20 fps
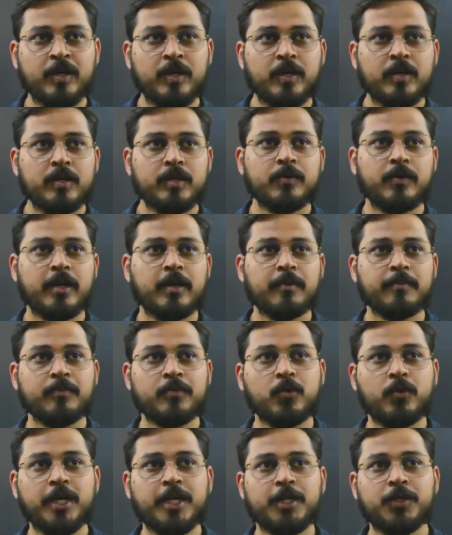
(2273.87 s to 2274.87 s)
You want to go
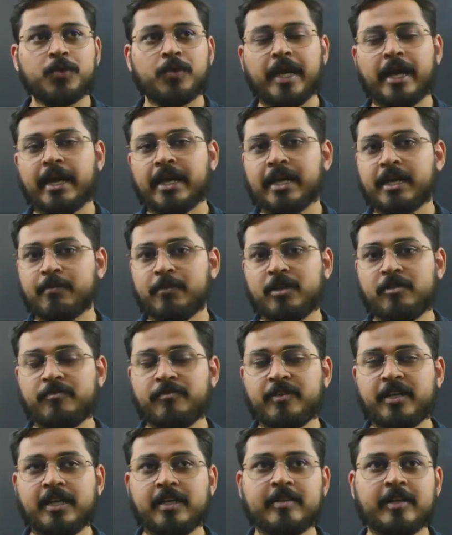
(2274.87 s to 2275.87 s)
into AI ML
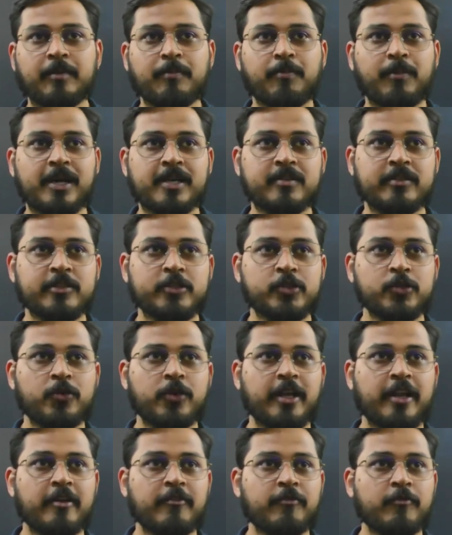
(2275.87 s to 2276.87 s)
field, then Python is good
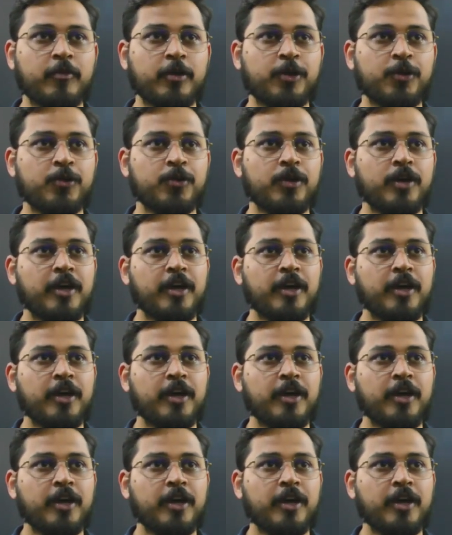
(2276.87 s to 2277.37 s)
enough for you.